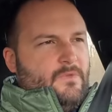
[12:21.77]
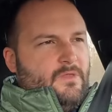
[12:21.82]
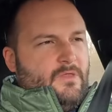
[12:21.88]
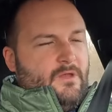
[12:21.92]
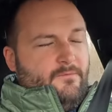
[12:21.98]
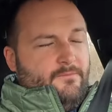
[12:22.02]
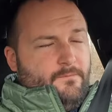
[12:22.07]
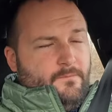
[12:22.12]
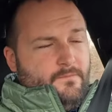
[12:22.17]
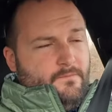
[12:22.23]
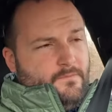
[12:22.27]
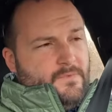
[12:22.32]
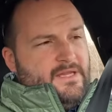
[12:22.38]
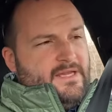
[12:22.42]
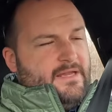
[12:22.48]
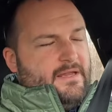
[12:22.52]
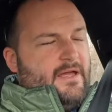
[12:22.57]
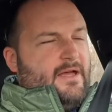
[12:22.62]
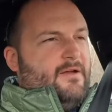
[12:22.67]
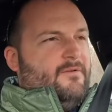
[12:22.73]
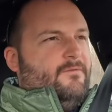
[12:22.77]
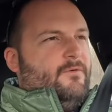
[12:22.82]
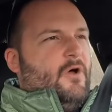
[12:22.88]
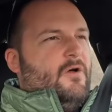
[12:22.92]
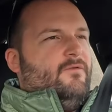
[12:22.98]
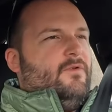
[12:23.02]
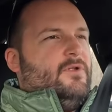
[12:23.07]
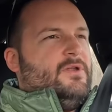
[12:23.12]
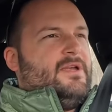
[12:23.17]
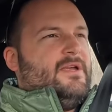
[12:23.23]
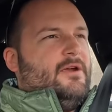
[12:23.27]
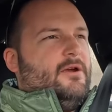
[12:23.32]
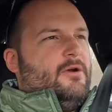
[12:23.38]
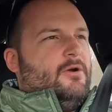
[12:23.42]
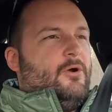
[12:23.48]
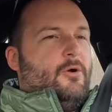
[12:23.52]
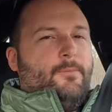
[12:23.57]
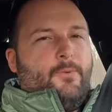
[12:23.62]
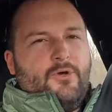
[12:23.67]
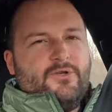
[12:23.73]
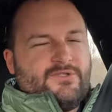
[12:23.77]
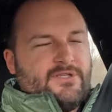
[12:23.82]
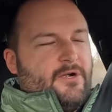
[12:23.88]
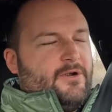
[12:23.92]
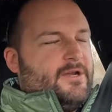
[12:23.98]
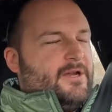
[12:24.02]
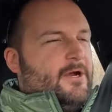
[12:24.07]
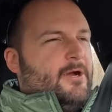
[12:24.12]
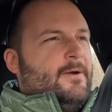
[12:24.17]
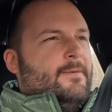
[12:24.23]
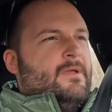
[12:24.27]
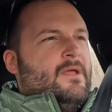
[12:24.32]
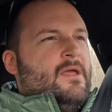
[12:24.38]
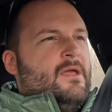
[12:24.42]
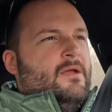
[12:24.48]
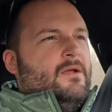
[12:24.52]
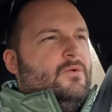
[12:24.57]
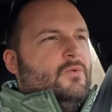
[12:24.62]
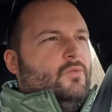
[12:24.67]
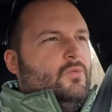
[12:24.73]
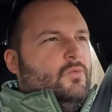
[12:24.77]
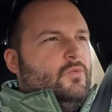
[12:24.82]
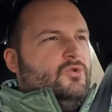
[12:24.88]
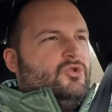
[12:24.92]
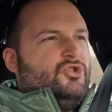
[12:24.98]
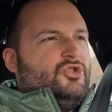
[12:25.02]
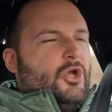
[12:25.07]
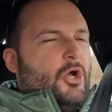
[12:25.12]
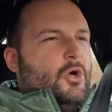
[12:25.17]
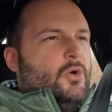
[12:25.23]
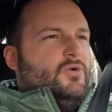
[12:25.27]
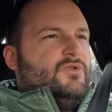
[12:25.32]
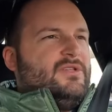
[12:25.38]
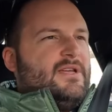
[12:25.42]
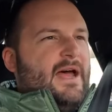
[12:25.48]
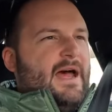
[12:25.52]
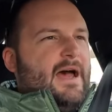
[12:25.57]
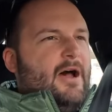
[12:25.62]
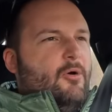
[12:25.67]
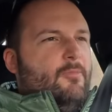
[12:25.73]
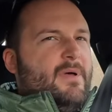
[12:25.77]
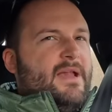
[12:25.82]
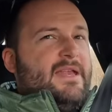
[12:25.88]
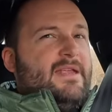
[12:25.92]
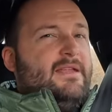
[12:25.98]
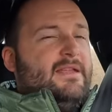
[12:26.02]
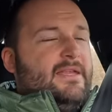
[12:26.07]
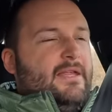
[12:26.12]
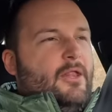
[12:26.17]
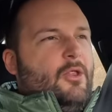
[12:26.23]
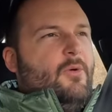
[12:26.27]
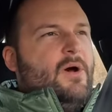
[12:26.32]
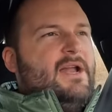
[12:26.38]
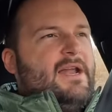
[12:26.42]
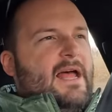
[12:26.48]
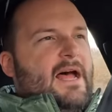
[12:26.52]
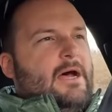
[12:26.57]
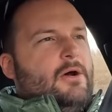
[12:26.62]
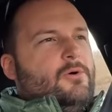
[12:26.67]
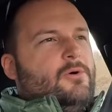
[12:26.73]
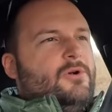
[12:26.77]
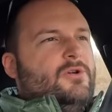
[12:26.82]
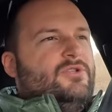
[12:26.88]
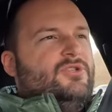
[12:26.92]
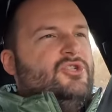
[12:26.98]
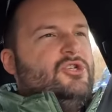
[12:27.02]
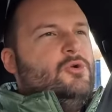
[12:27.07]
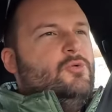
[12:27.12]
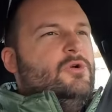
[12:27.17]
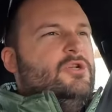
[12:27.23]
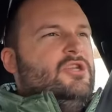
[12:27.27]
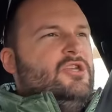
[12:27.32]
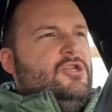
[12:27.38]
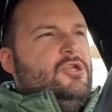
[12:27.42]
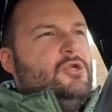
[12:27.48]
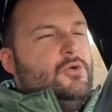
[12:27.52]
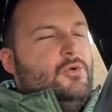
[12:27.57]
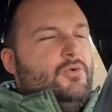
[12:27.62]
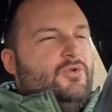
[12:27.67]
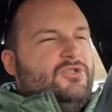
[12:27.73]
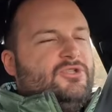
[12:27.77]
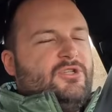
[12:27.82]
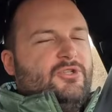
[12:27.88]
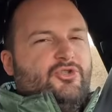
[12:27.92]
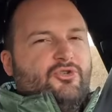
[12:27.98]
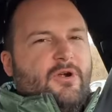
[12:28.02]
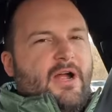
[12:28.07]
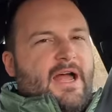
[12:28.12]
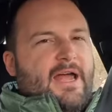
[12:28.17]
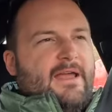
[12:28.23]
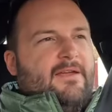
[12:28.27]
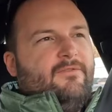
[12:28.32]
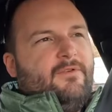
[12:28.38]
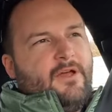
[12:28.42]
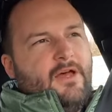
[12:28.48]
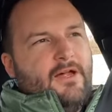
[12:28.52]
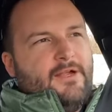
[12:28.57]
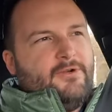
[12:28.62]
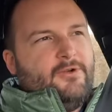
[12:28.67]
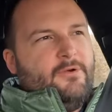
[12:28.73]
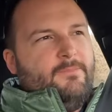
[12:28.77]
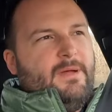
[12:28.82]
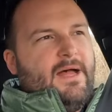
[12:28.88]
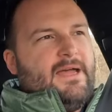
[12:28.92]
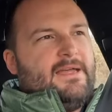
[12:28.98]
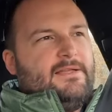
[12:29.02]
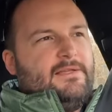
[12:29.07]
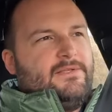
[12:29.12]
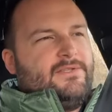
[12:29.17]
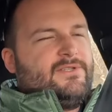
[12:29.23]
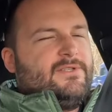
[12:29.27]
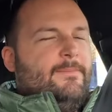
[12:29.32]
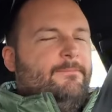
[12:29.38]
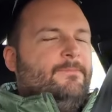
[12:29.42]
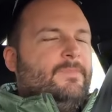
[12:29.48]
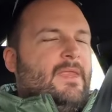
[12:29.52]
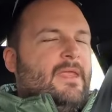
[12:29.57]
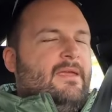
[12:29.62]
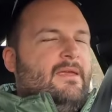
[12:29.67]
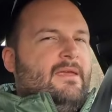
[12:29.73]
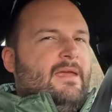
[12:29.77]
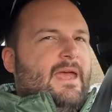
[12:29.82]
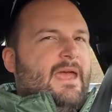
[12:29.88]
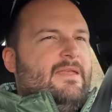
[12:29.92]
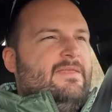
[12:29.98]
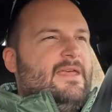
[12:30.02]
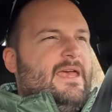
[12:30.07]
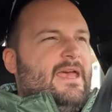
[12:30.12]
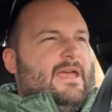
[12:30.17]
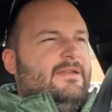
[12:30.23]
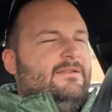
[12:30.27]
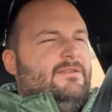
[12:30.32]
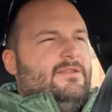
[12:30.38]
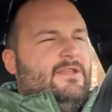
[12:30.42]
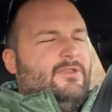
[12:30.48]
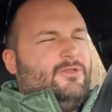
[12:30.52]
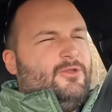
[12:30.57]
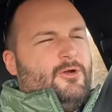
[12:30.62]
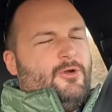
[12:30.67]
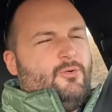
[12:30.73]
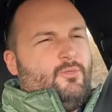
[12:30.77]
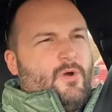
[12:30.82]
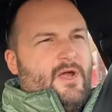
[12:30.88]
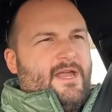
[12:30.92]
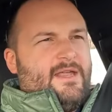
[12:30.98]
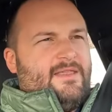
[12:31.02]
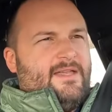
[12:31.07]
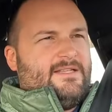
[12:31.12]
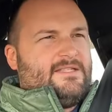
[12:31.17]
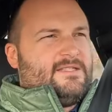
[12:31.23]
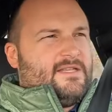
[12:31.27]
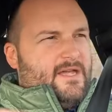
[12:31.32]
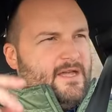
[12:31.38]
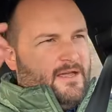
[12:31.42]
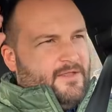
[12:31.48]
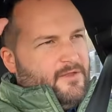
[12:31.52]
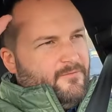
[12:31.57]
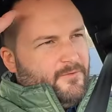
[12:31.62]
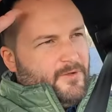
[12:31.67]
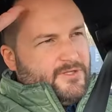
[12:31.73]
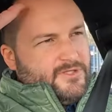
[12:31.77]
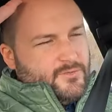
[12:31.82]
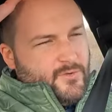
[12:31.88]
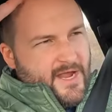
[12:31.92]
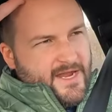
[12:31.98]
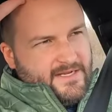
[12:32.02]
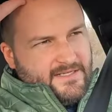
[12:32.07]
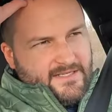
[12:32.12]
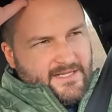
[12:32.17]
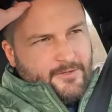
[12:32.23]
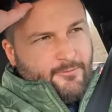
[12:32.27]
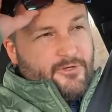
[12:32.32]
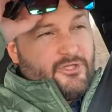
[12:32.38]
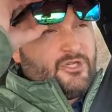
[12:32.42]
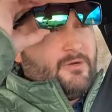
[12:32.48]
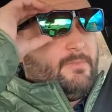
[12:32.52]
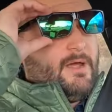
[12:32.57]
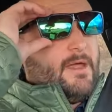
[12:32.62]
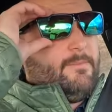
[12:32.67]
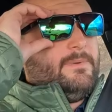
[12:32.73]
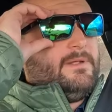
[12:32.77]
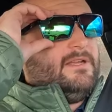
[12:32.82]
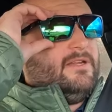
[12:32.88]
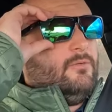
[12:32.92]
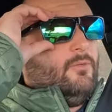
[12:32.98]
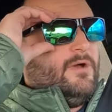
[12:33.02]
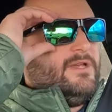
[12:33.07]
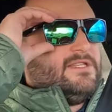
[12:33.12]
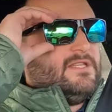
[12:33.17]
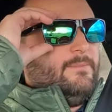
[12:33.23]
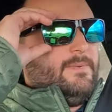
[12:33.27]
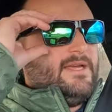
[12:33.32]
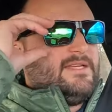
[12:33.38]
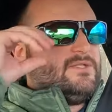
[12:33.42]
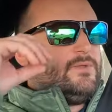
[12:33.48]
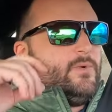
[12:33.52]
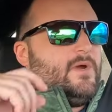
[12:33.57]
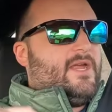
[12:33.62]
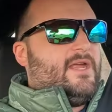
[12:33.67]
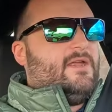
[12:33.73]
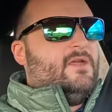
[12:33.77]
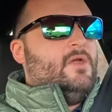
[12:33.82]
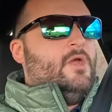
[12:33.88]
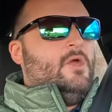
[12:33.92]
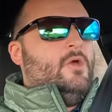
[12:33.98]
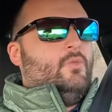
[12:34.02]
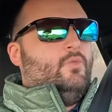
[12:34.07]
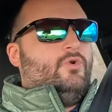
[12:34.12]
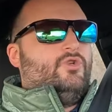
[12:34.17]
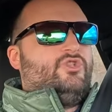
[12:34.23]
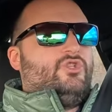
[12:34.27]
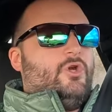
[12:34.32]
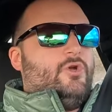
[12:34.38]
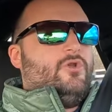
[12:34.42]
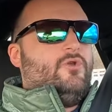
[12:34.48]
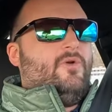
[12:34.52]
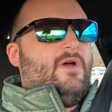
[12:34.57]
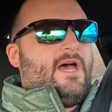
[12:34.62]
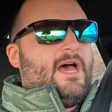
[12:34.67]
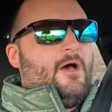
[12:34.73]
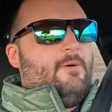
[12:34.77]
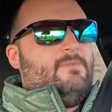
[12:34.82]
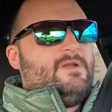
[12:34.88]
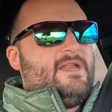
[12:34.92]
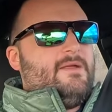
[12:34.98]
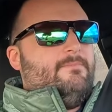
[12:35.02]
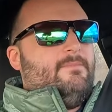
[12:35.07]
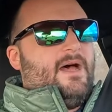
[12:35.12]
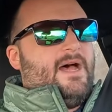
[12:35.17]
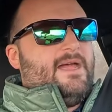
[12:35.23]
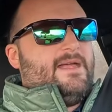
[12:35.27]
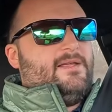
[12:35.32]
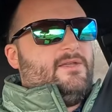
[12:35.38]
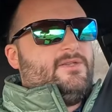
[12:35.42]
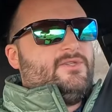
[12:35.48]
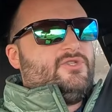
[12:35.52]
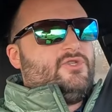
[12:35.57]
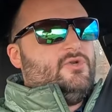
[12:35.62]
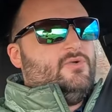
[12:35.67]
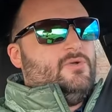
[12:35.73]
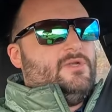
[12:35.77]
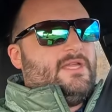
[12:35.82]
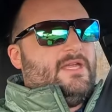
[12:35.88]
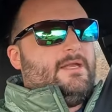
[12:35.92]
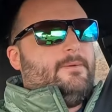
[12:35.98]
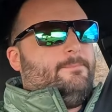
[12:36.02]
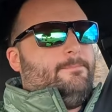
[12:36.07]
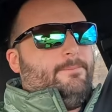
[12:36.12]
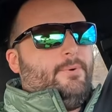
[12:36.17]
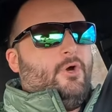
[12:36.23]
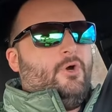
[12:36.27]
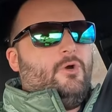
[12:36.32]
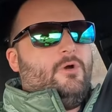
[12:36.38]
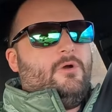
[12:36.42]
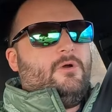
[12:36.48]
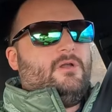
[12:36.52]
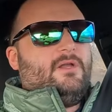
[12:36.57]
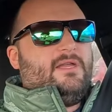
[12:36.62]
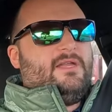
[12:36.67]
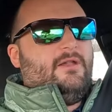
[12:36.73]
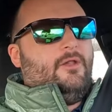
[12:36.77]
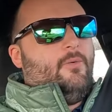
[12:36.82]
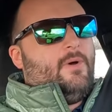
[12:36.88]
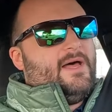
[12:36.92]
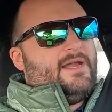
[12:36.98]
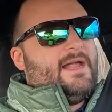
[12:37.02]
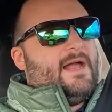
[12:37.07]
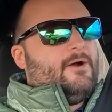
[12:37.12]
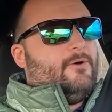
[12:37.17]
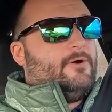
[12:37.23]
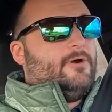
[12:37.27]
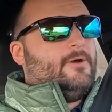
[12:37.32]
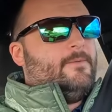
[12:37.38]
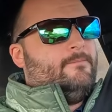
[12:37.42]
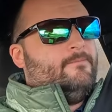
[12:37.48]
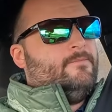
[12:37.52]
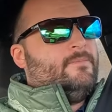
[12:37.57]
the the uh, Volvo here or Polestar here shows how many kilowatt hours you would use to drive 100 miles. And then the third way that's uh, the Volkswagen did, which in my opinion was the best way, would show you how many miles you'll get per kilowatt hour.